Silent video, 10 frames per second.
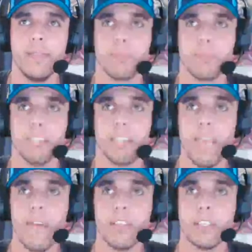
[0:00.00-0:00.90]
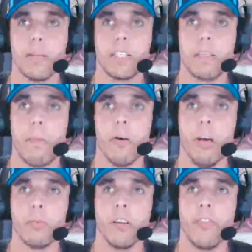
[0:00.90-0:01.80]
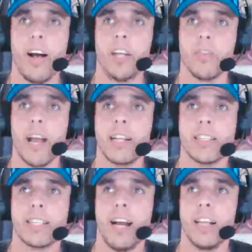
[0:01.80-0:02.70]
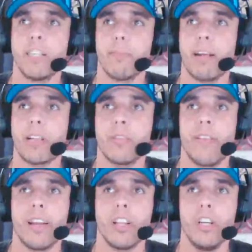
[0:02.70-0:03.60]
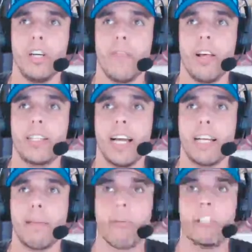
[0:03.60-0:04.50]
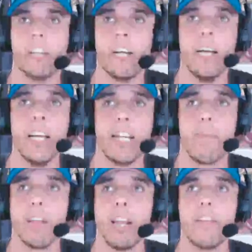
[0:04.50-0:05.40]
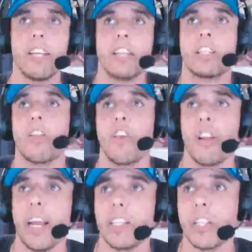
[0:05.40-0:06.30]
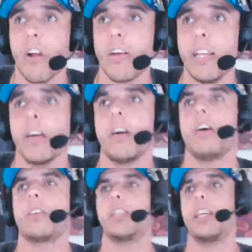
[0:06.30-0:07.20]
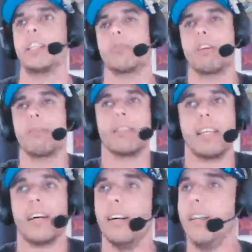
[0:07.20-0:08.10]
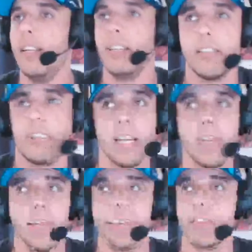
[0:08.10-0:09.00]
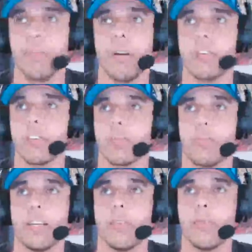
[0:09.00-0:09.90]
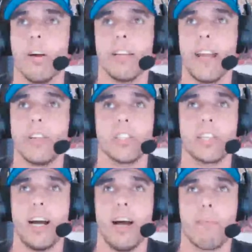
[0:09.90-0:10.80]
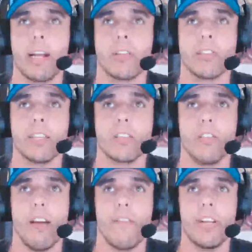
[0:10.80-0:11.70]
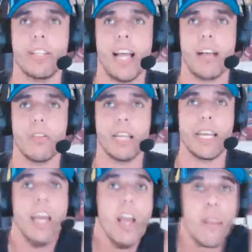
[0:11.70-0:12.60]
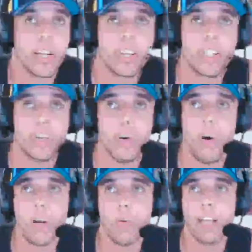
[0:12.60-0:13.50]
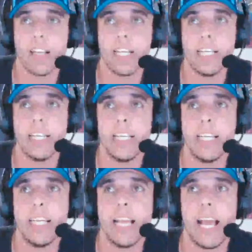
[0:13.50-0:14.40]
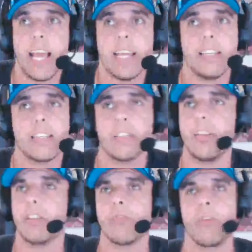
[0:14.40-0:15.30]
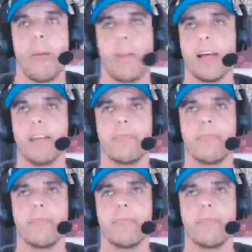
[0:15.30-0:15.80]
The defense has been superb so far. Dragons just can't seem to break through. They've had a lot of attacking pressure. Number 11 here. 13, sorry. Oh, geez. 3 metres out. Defense, my goodness me. Right now, you just can't break through this Eels line. Fit tackle here. They're going to go short quickly, and not the right play.